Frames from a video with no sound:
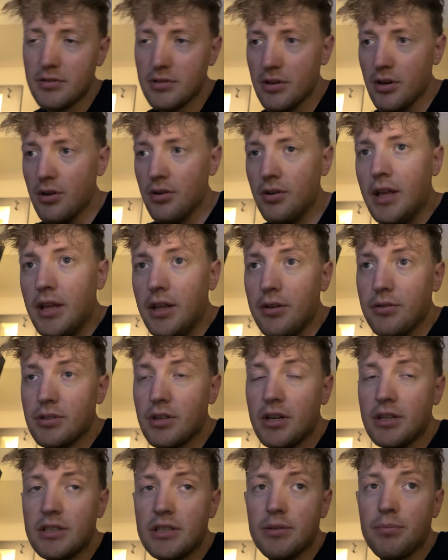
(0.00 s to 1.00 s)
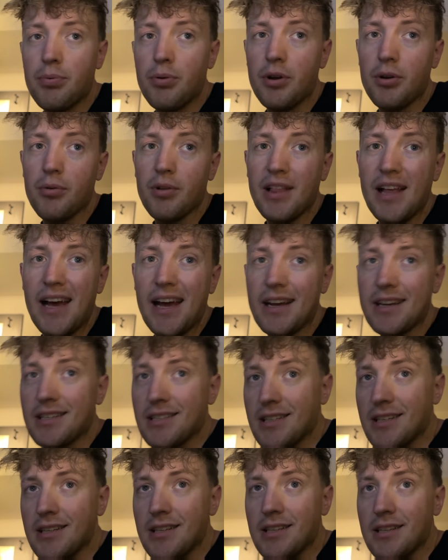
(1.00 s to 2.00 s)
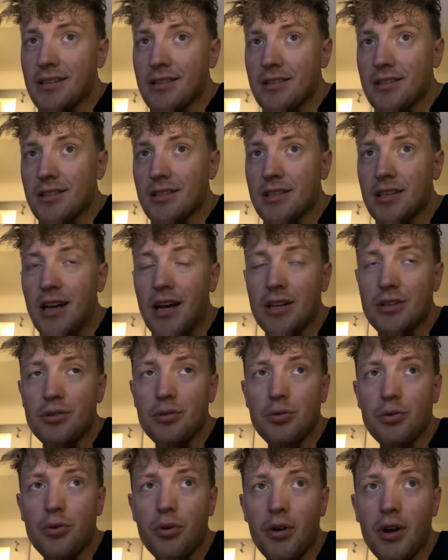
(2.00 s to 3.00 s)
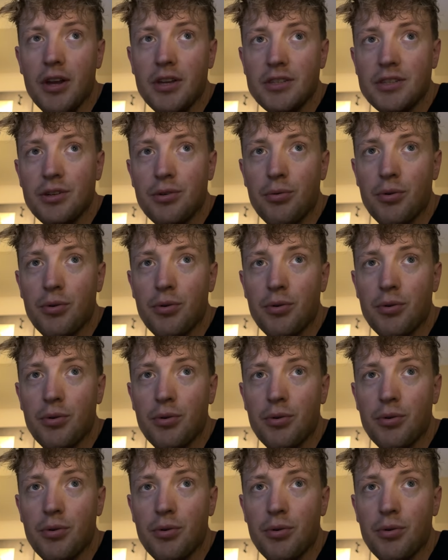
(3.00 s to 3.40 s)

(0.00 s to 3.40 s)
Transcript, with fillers: So it was honestly pretty relaxing and just not too crazy.